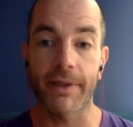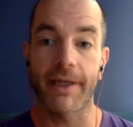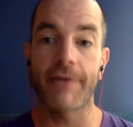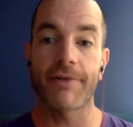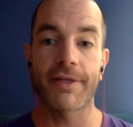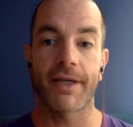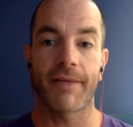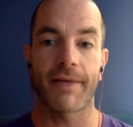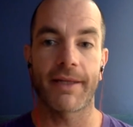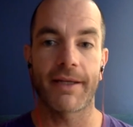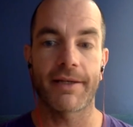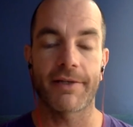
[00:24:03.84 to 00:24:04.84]
interesting
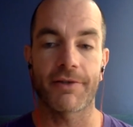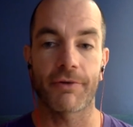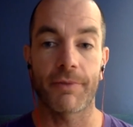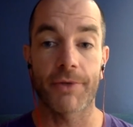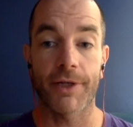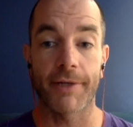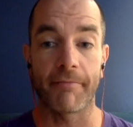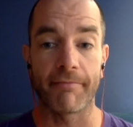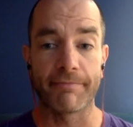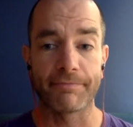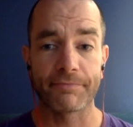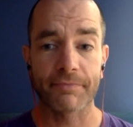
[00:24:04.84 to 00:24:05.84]
about that description,
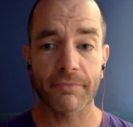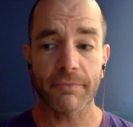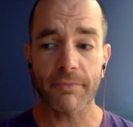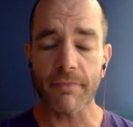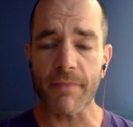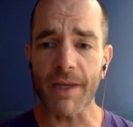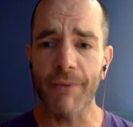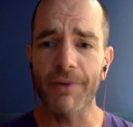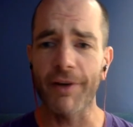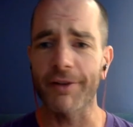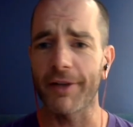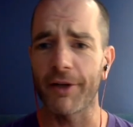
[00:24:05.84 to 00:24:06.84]
we
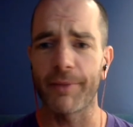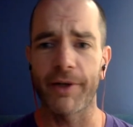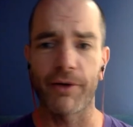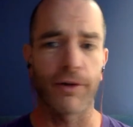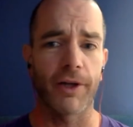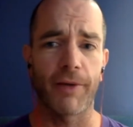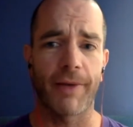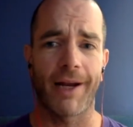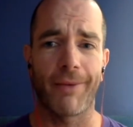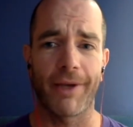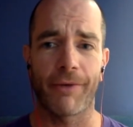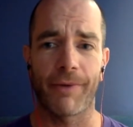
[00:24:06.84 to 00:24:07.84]
talked a little bit earlier about how
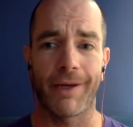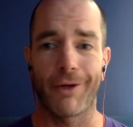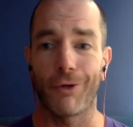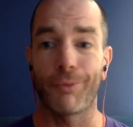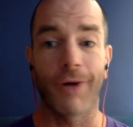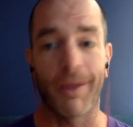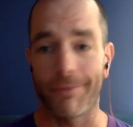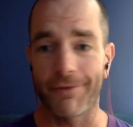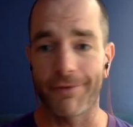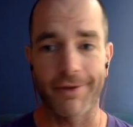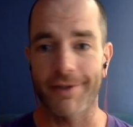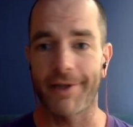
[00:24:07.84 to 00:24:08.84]
we create new problems
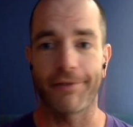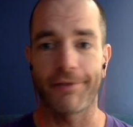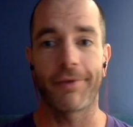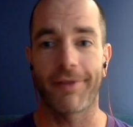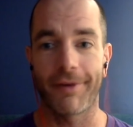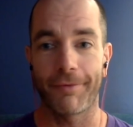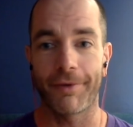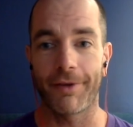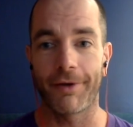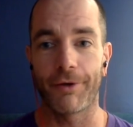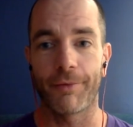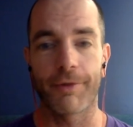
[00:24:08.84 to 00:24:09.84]
for ourselves with the
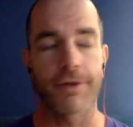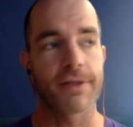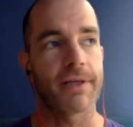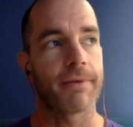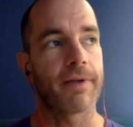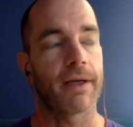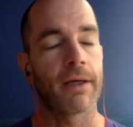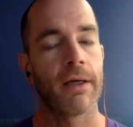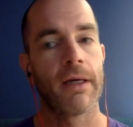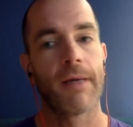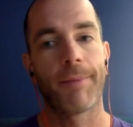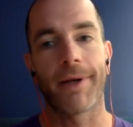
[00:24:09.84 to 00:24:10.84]
new approaches that we take.
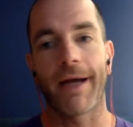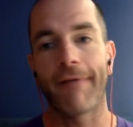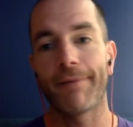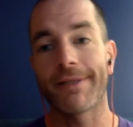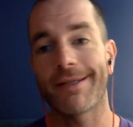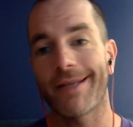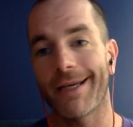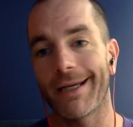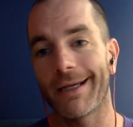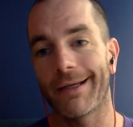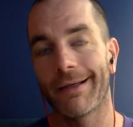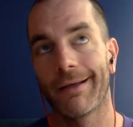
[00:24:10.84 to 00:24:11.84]
But I've been
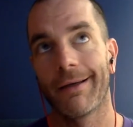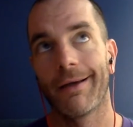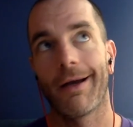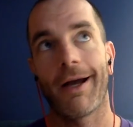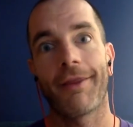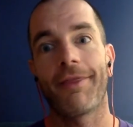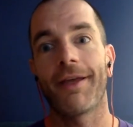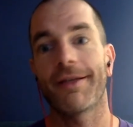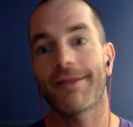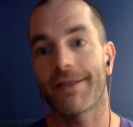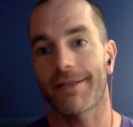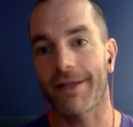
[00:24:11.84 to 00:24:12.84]
saying, I think
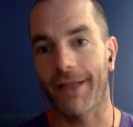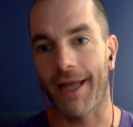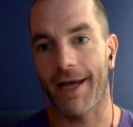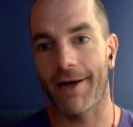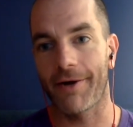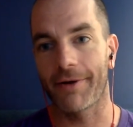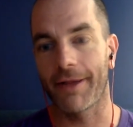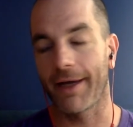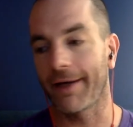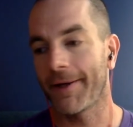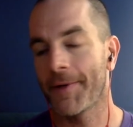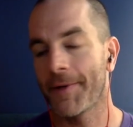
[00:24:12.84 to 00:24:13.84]
since cloud,
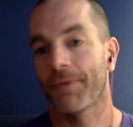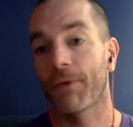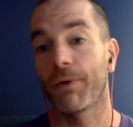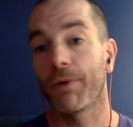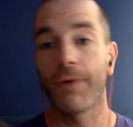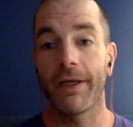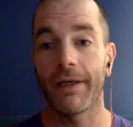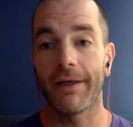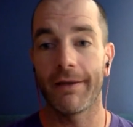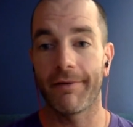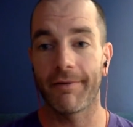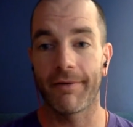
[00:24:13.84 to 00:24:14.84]
like
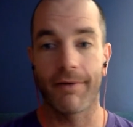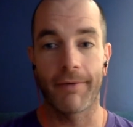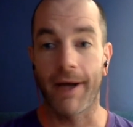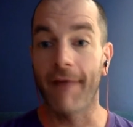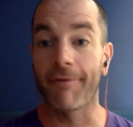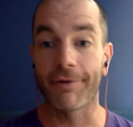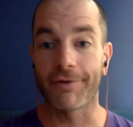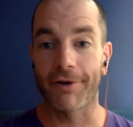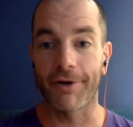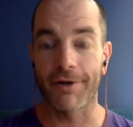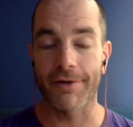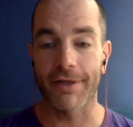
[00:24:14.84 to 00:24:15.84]
when I first
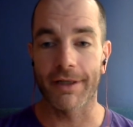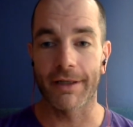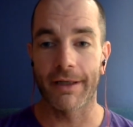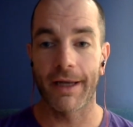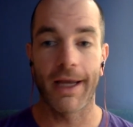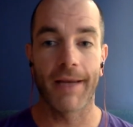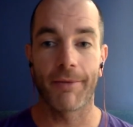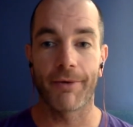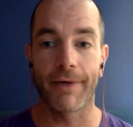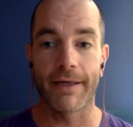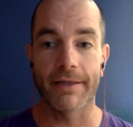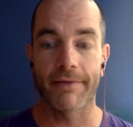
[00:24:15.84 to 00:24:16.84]
started using
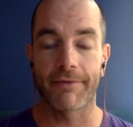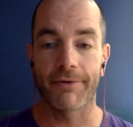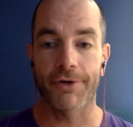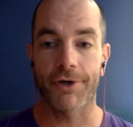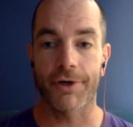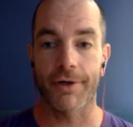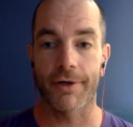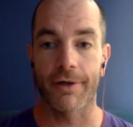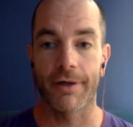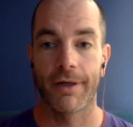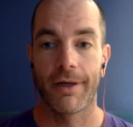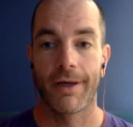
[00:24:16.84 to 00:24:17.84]
AWS, for
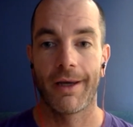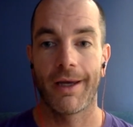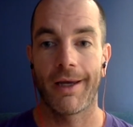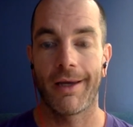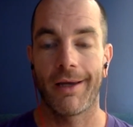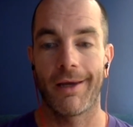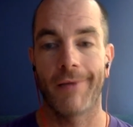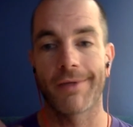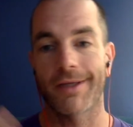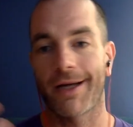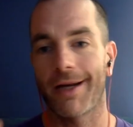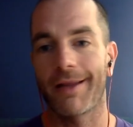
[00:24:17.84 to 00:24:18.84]
sure, it was
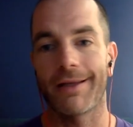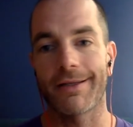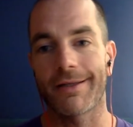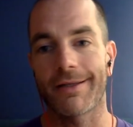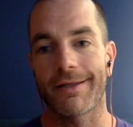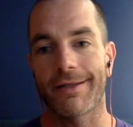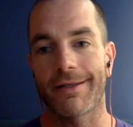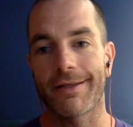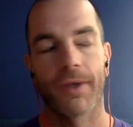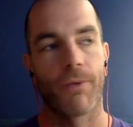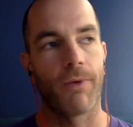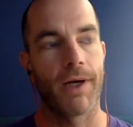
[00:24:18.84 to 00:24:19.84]
kind of this,
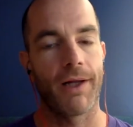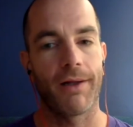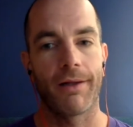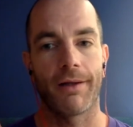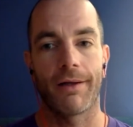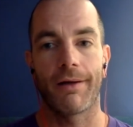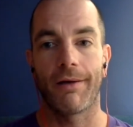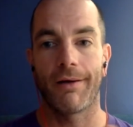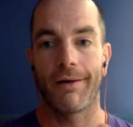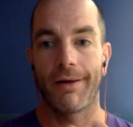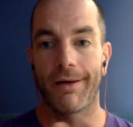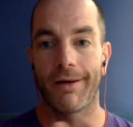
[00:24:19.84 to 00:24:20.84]
well,
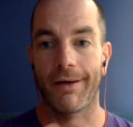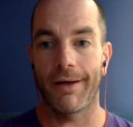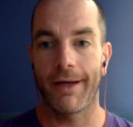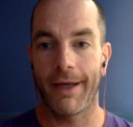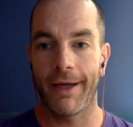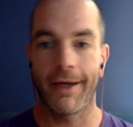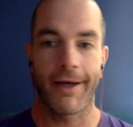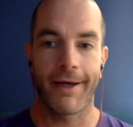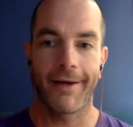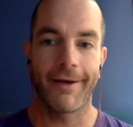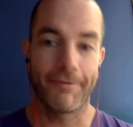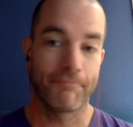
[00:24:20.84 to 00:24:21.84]

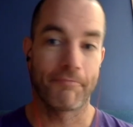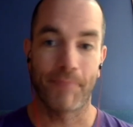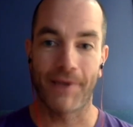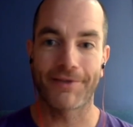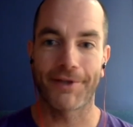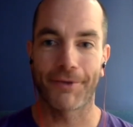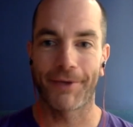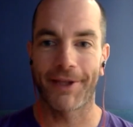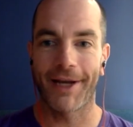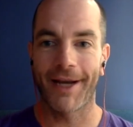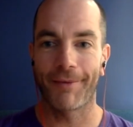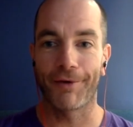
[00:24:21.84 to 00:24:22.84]
and based on the way
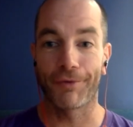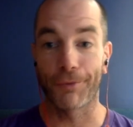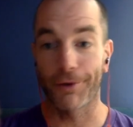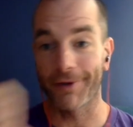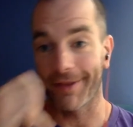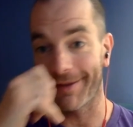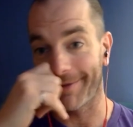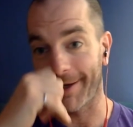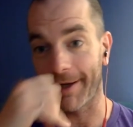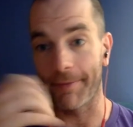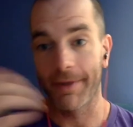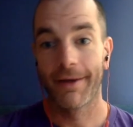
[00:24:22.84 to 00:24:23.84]
that AWS worked at the
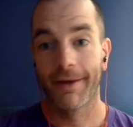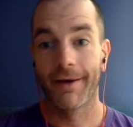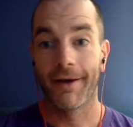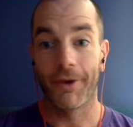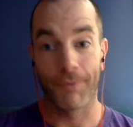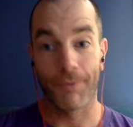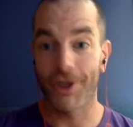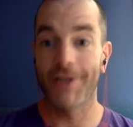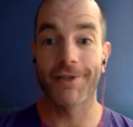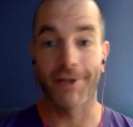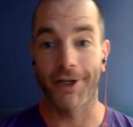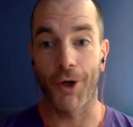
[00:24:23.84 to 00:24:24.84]
time,
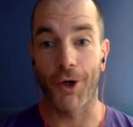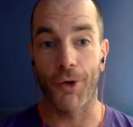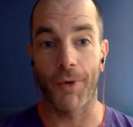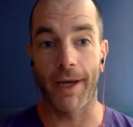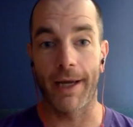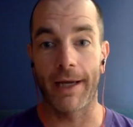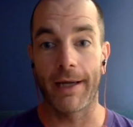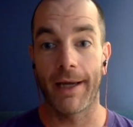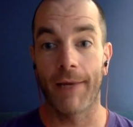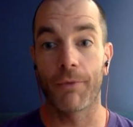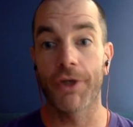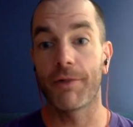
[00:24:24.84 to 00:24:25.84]
machines are going to go away,
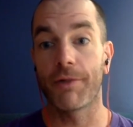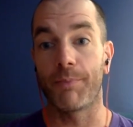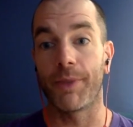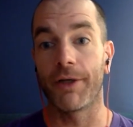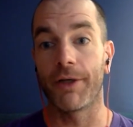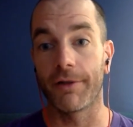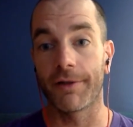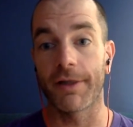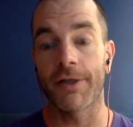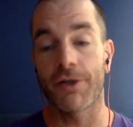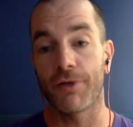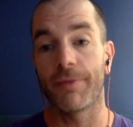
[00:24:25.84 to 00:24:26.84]
and we should build
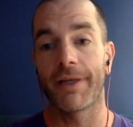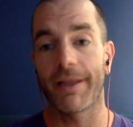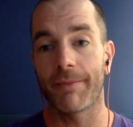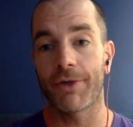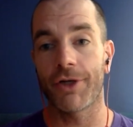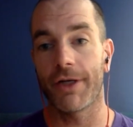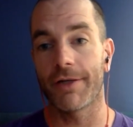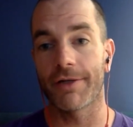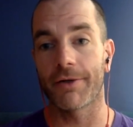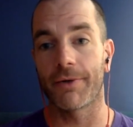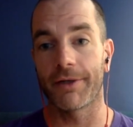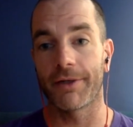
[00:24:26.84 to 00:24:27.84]
assuming that machines are
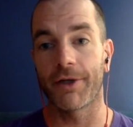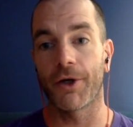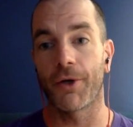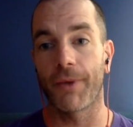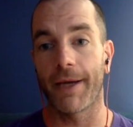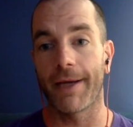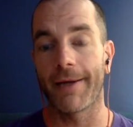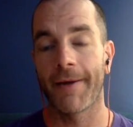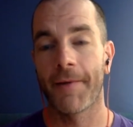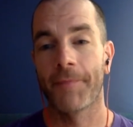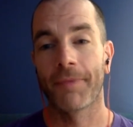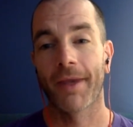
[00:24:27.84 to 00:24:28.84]
going to go away.
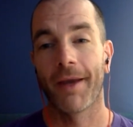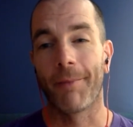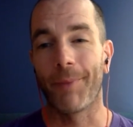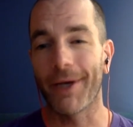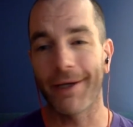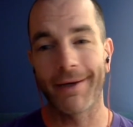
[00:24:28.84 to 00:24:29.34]
But